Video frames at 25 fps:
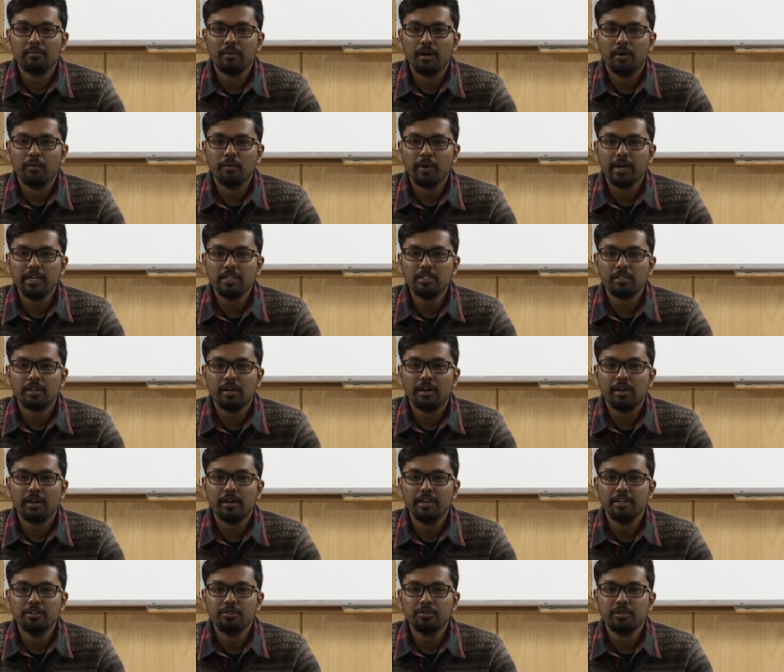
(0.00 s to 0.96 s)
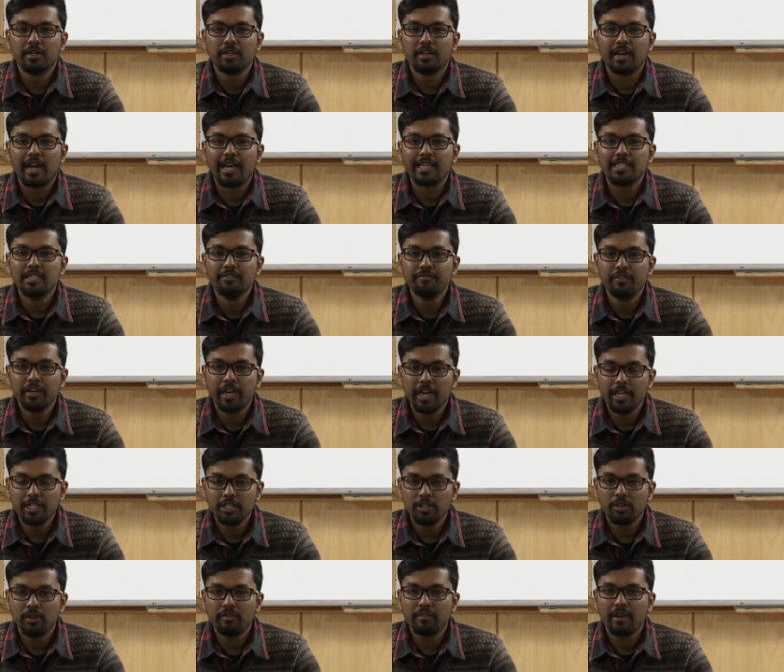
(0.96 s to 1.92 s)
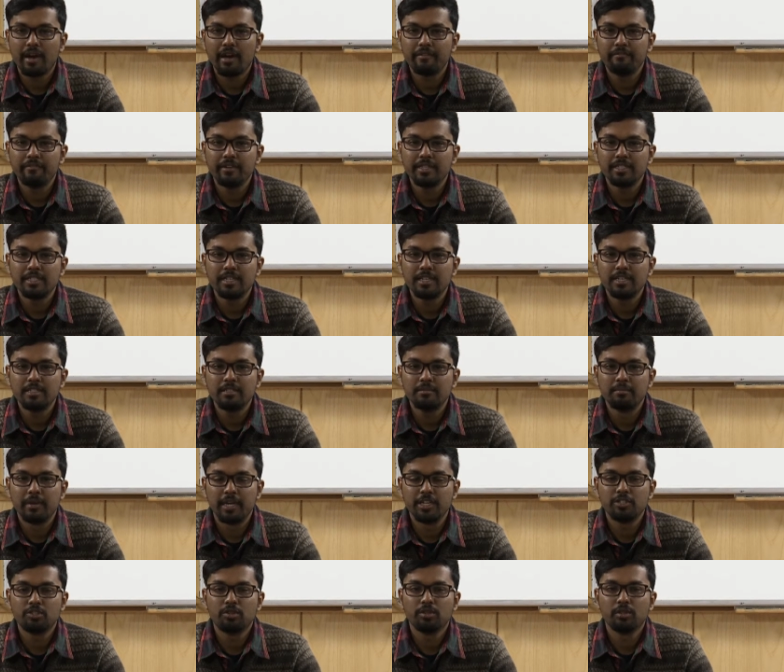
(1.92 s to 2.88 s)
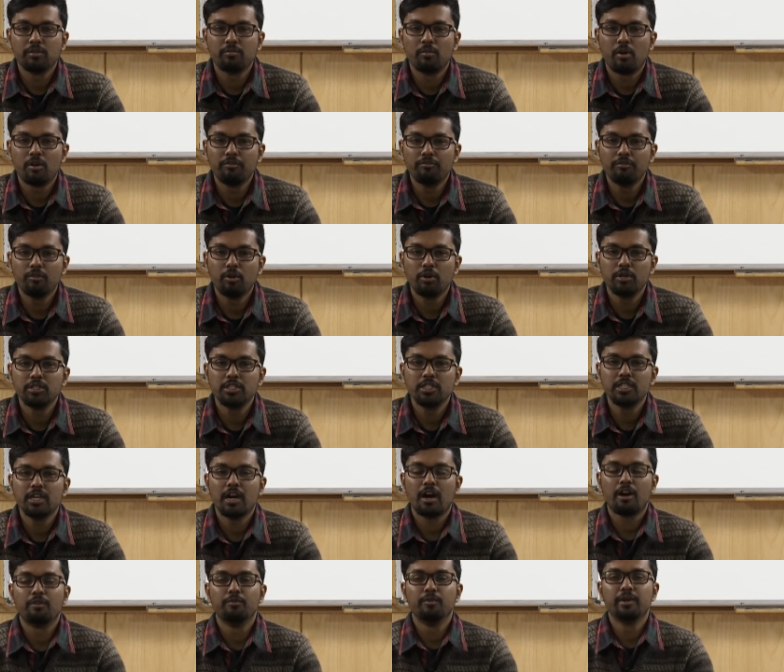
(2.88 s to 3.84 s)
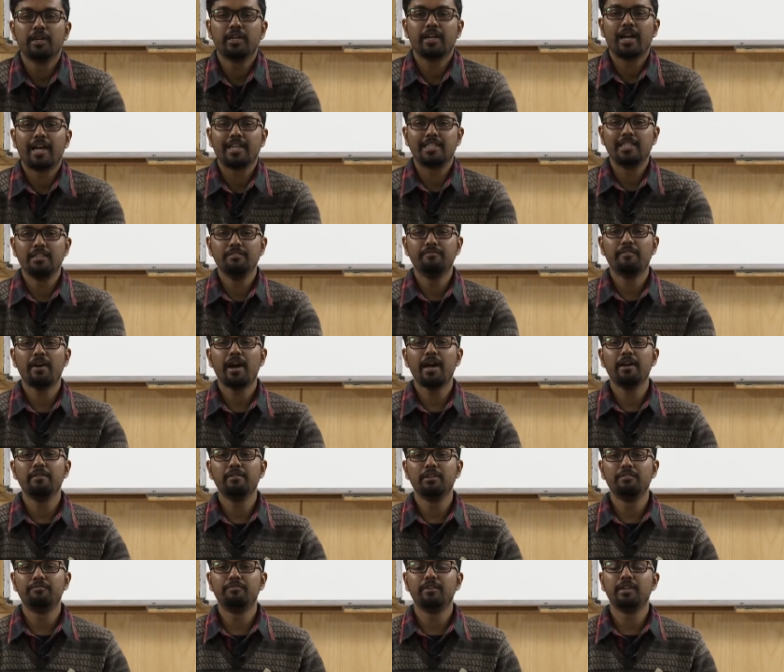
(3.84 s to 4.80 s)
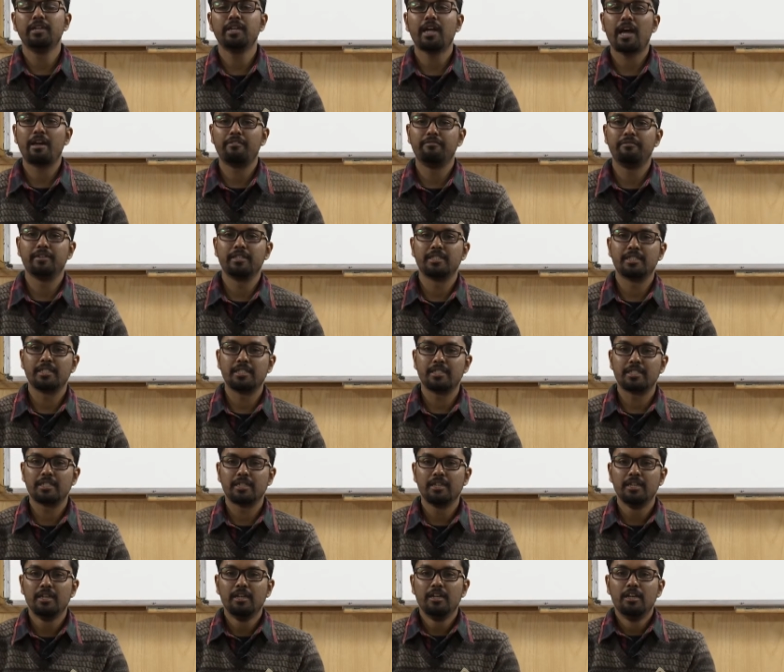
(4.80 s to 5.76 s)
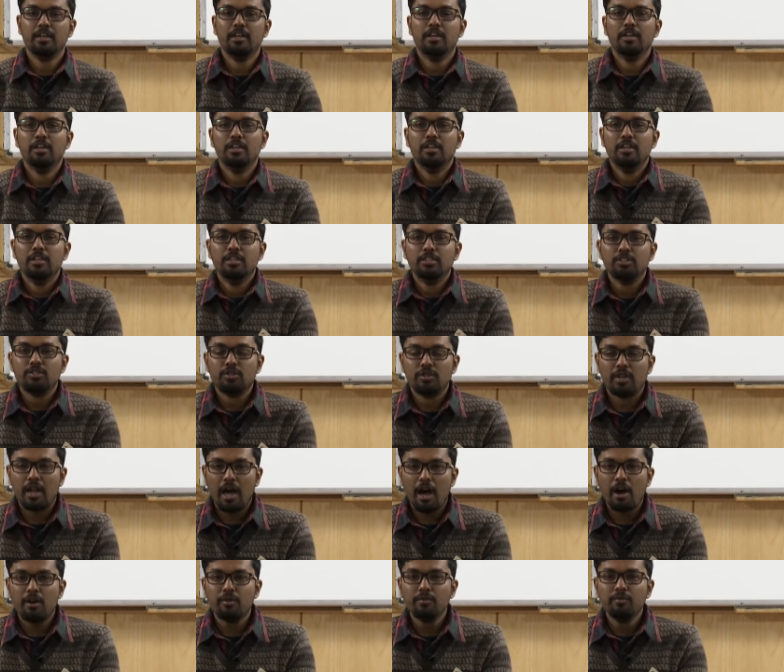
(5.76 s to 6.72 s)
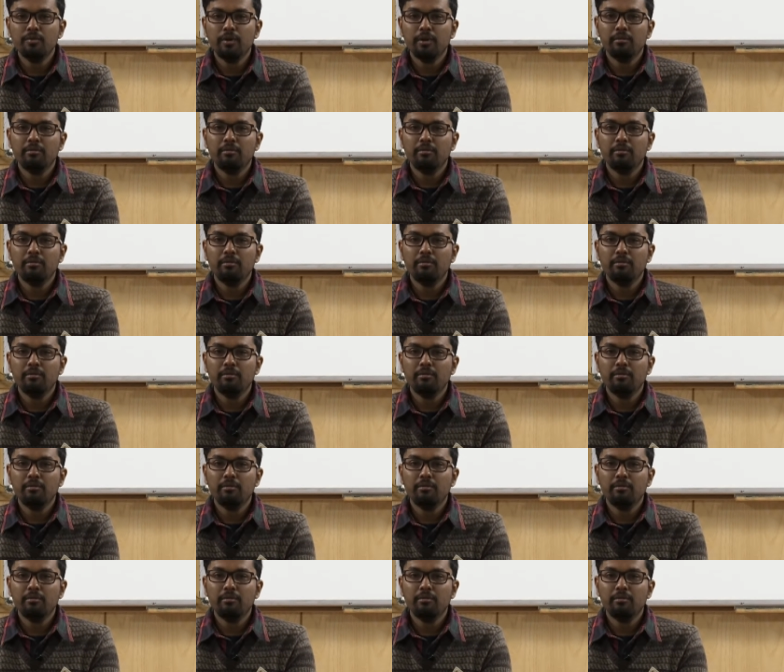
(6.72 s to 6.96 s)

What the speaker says: went into the classification of typefaces based on the morphology, how we classify different typefaces. So now we